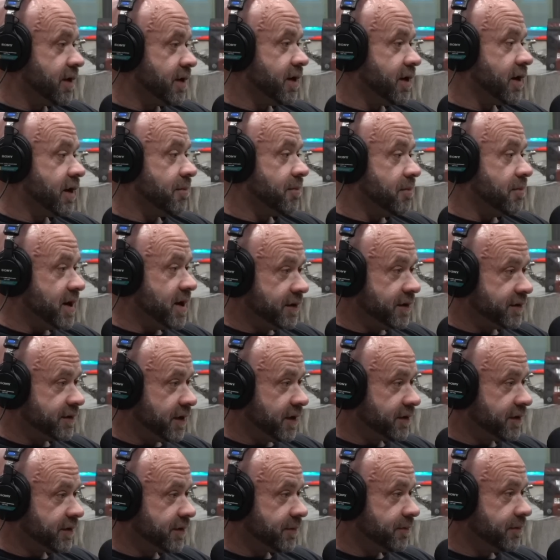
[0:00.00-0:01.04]
May
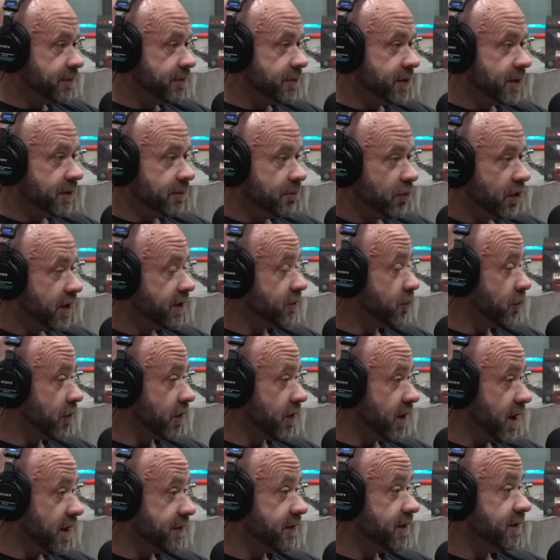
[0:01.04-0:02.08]
6th, the Branch Run
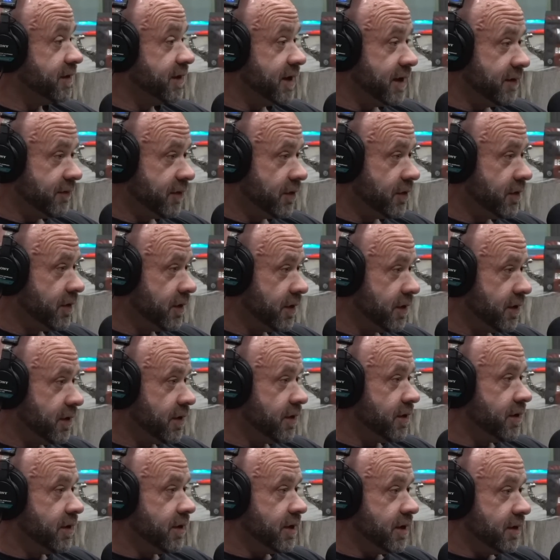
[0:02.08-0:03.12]
Classic, Denver,
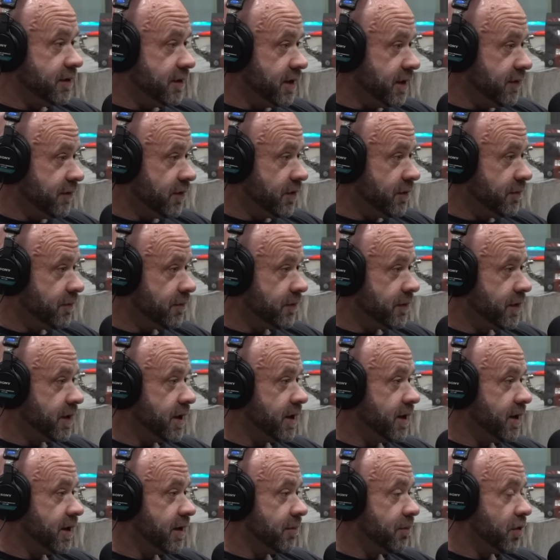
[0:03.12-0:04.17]
in Denver.
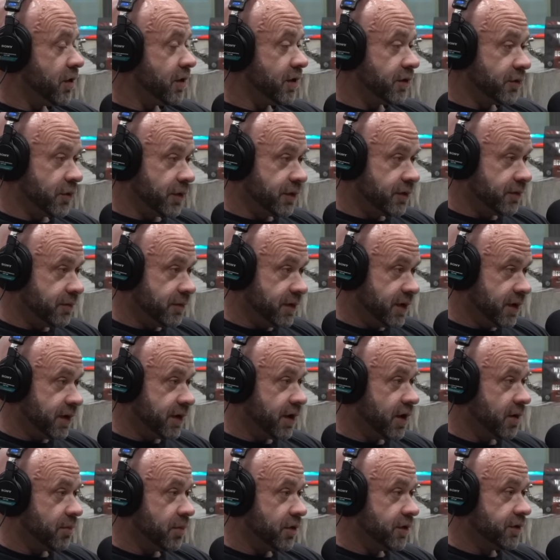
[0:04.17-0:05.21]
And I'm partnered with Dylan
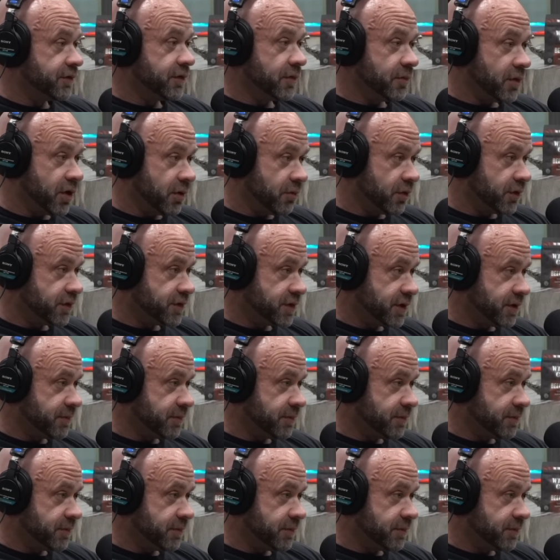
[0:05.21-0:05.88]
Armburst from Armburst Gym.